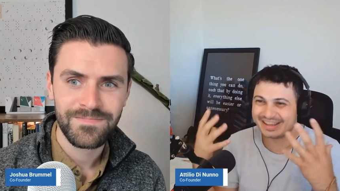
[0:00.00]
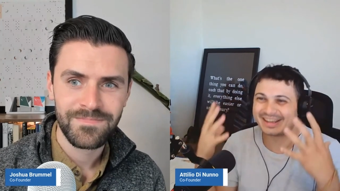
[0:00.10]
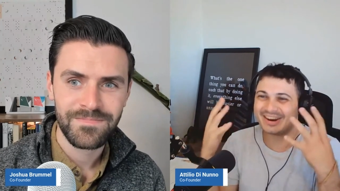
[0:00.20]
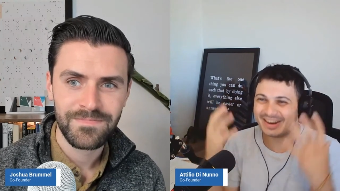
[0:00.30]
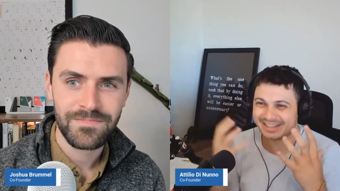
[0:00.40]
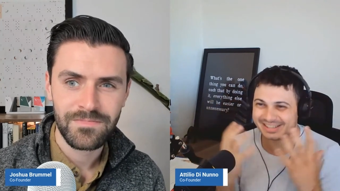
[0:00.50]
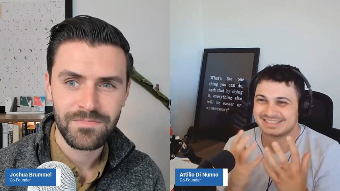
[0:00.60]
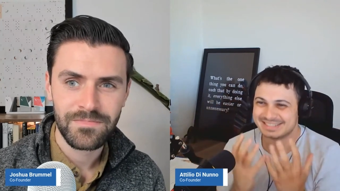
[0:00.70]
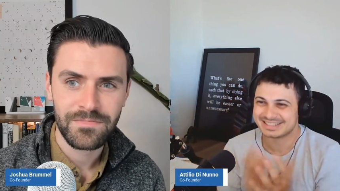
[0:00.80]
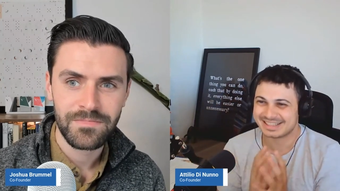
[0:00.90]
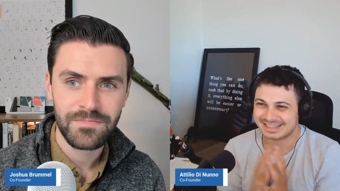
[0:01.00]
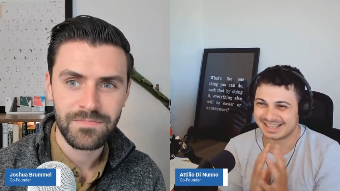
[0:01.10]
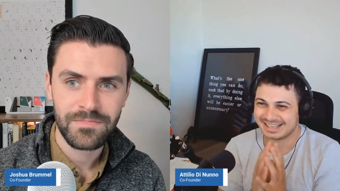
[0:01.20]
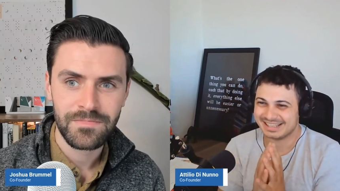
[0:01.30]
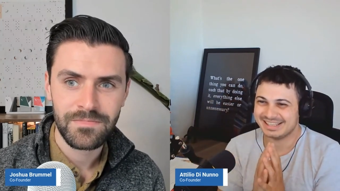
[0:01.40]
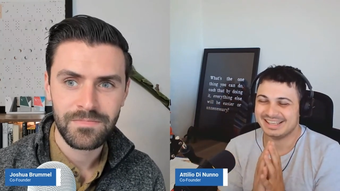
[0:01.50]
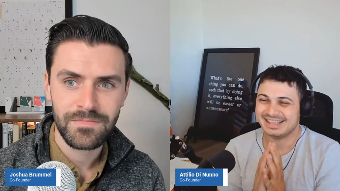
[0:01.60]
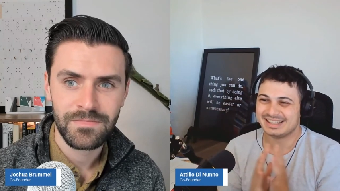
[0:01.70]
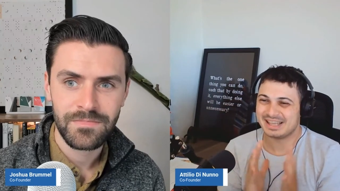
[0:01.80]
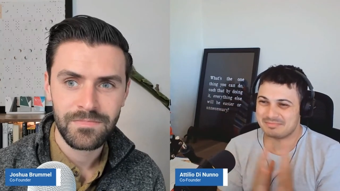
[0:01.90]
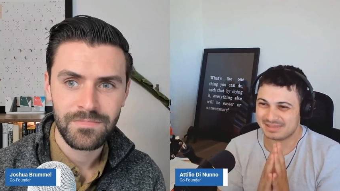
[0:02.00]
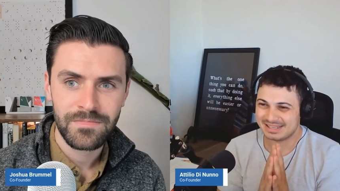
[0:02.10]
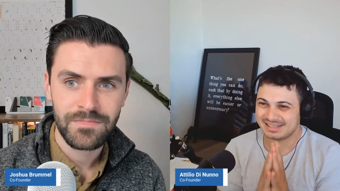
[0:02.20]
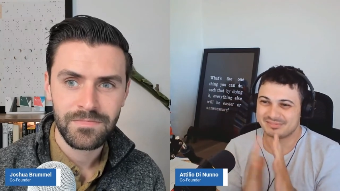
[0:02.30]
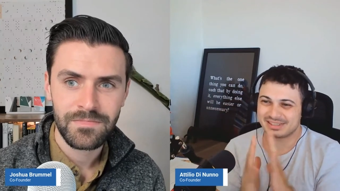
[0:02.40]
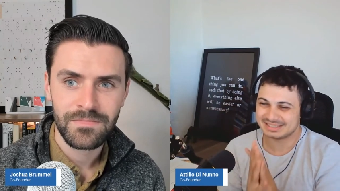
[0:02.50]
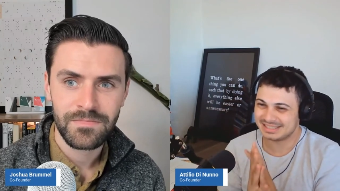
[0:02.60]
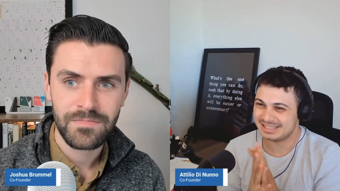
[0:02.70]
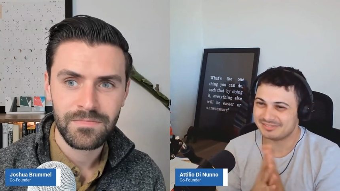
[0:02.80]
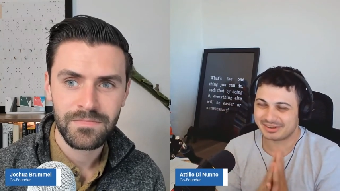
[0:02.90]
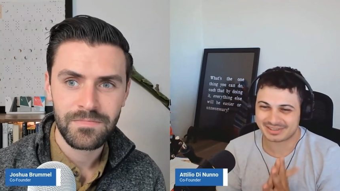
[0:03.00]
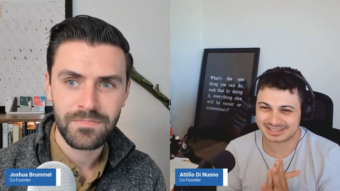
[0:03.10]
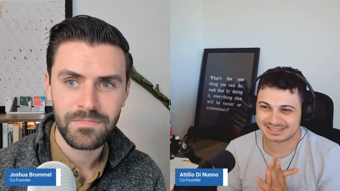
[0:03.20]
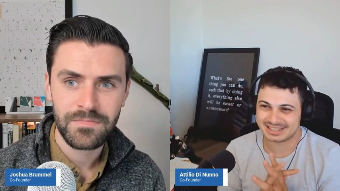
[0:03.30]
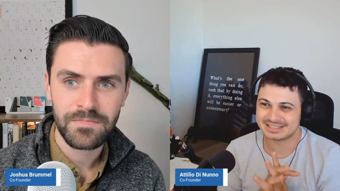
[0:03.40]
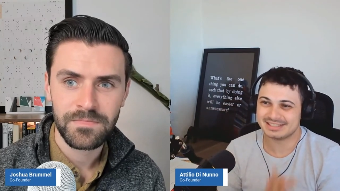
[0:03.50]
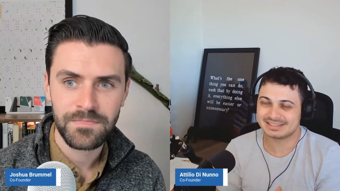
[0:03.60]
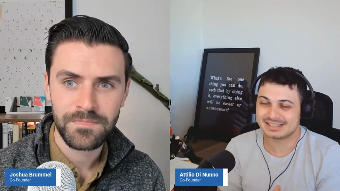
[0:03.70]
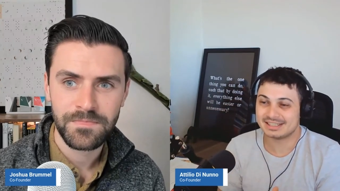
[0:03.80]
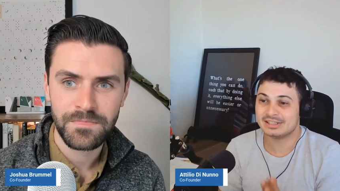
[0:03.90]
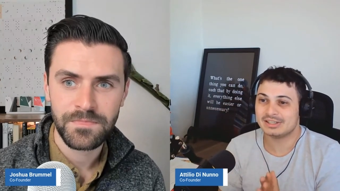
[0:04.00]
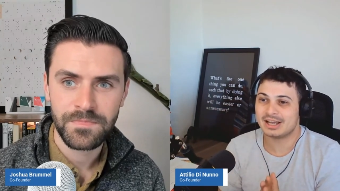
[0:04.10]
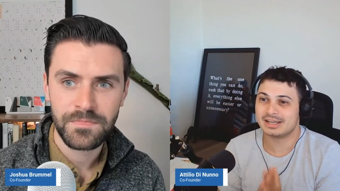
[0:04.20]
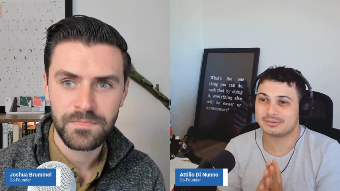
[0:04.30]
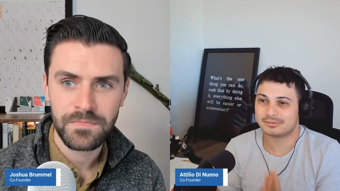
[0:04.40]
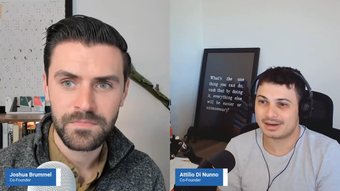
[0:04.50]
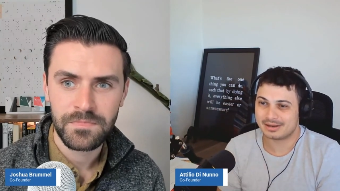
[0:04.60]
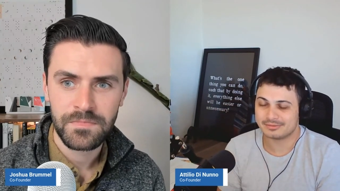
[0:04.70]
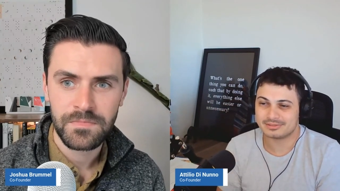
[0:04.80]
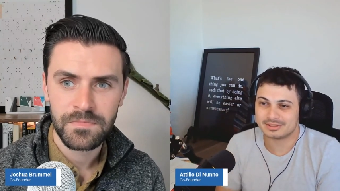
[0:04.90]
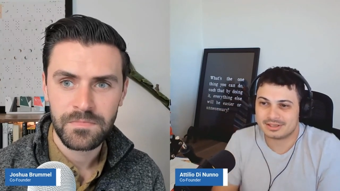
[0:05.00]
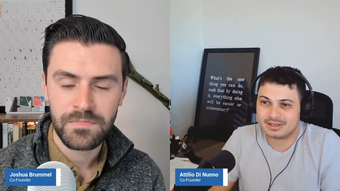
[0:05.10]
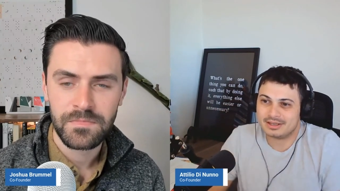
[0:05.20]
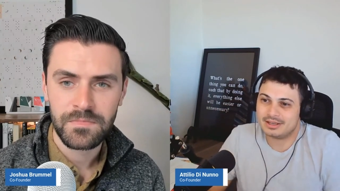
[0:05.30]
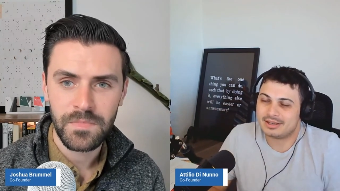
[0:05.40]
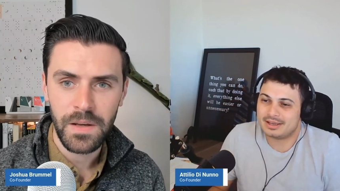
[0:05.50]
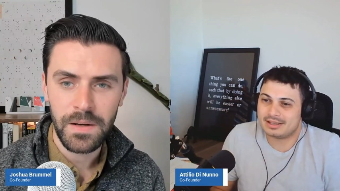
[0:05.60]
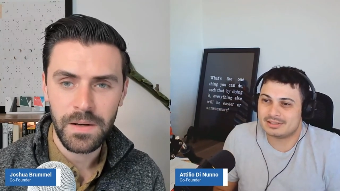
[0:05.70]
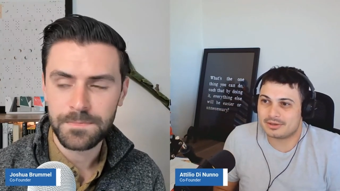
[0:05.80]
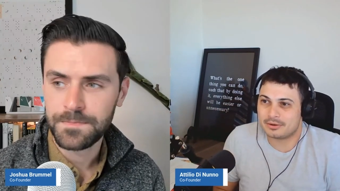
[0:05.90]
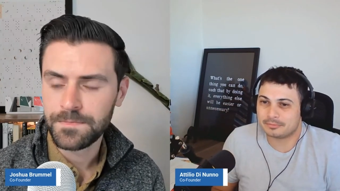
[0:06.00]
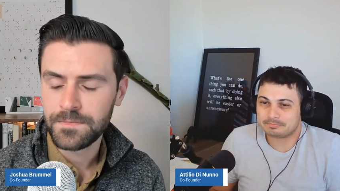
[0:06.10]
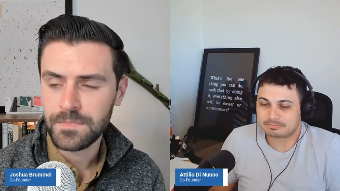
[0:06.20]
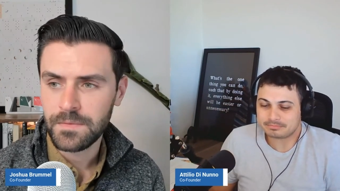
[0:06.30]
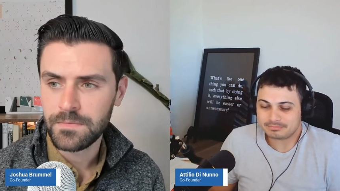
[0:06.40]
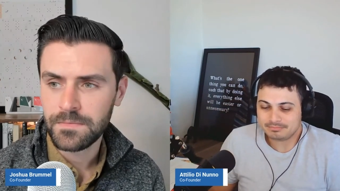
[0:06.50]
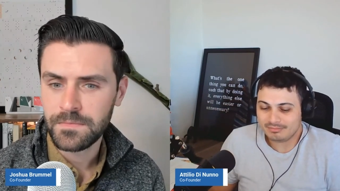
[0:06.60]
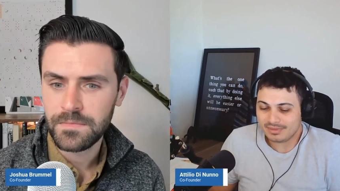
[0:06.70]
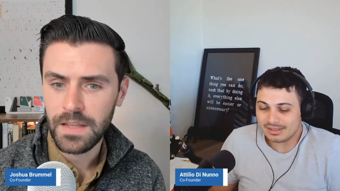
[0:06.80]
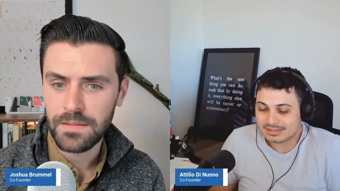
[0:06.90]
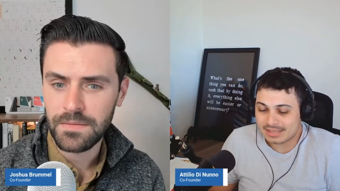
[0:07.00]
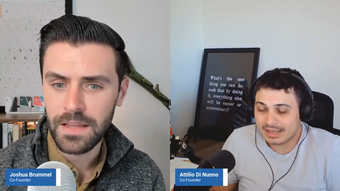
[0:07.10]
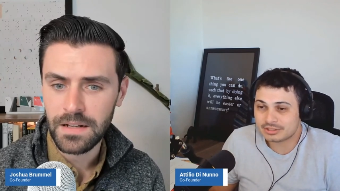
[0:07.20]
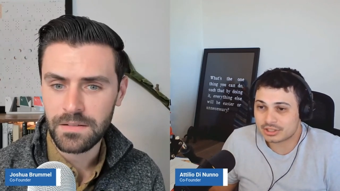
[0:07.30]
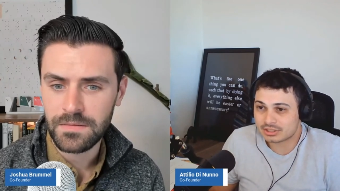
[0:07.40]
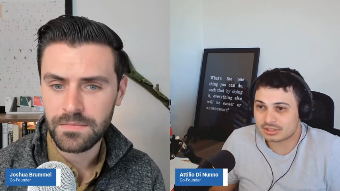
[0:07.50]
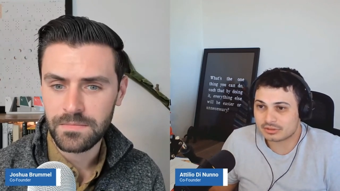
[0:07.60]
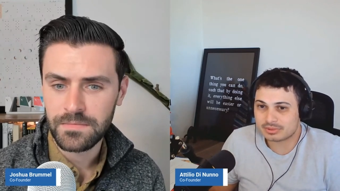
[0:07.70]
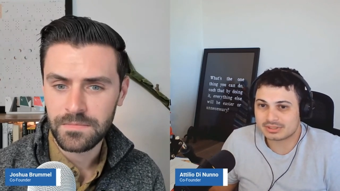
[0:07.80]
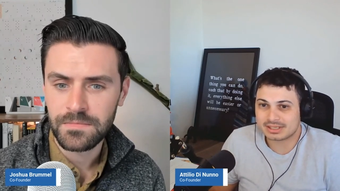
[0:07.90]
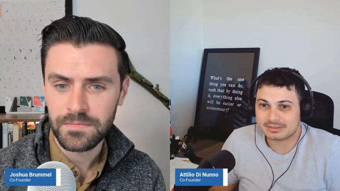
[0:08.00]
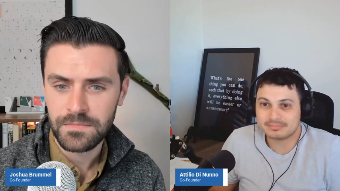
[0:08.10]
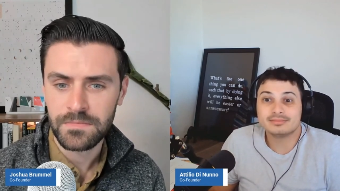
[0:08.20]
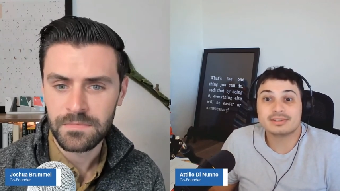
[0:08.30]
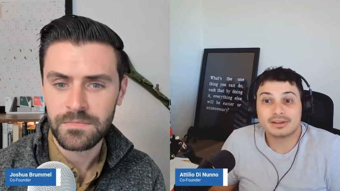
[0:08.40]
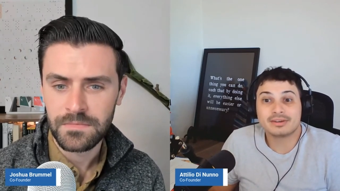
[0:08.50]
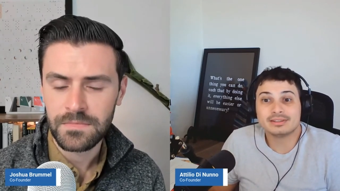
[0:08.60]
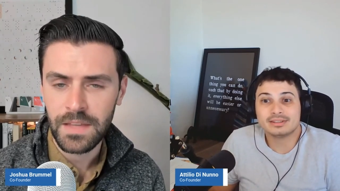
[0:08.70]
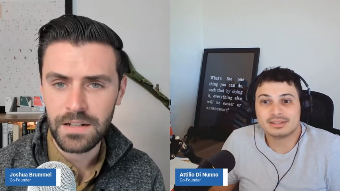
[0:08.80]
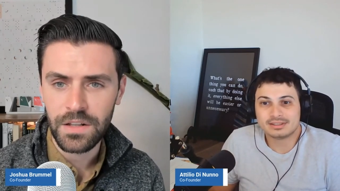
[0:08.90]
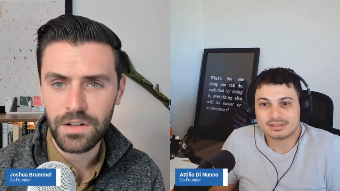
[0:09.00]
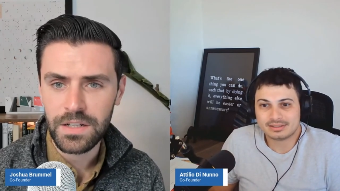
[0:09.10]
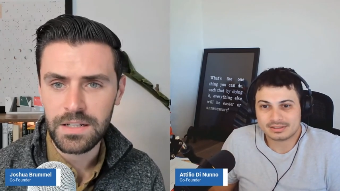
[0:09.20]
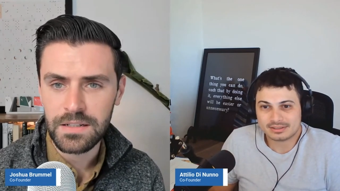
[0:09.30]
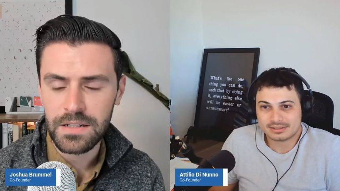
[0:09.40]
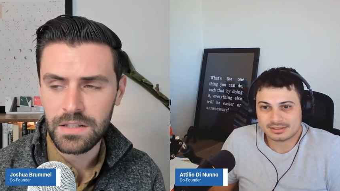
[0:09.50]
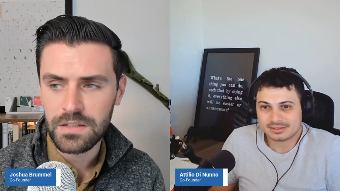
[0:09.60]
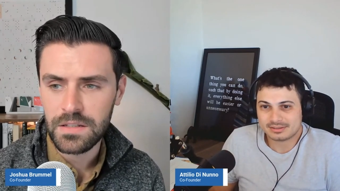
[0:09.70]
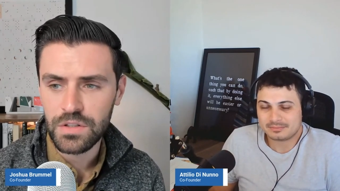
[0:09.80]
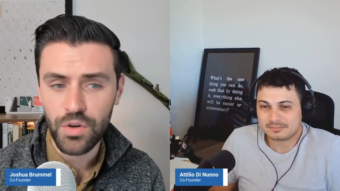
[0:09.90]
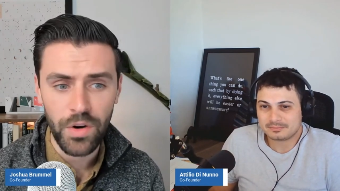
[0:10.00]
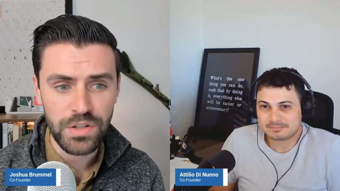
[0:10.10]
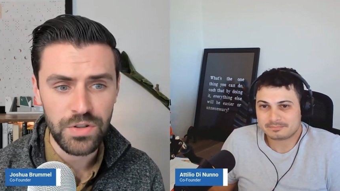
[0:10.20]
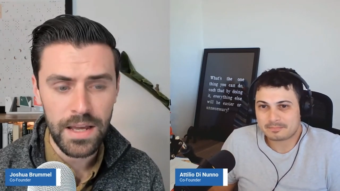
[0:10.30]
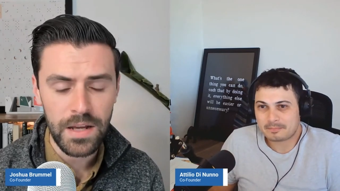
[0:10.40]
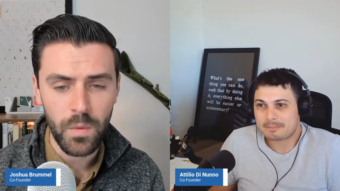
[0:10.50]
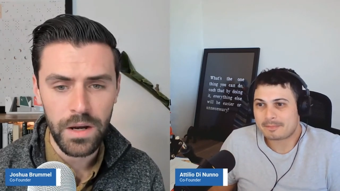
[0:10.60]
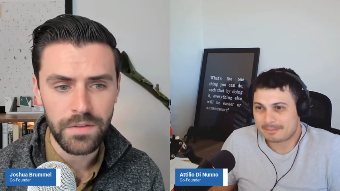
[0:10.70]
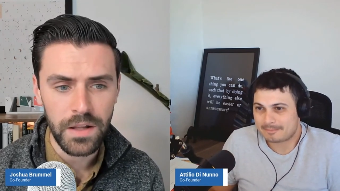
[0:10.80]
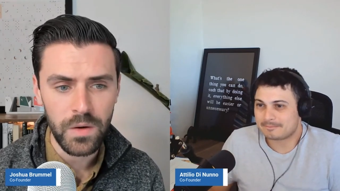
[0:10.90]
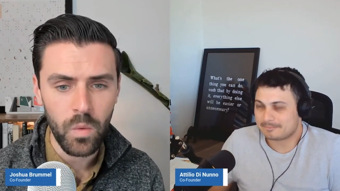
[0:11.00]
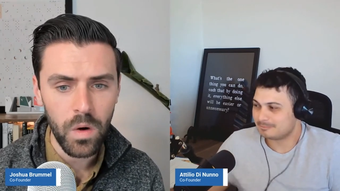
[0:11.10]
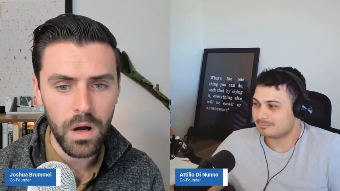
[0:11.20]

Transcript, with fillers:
Speaker 1: are like, all right, this is the thing that me, my team, my organization is going to align around.
Speaker 2: Yeah. And so um, take that, just that, a little
Speaker 1: bit of time. Go ahead.
Speaker 2: That clarity is, is a great segue of like,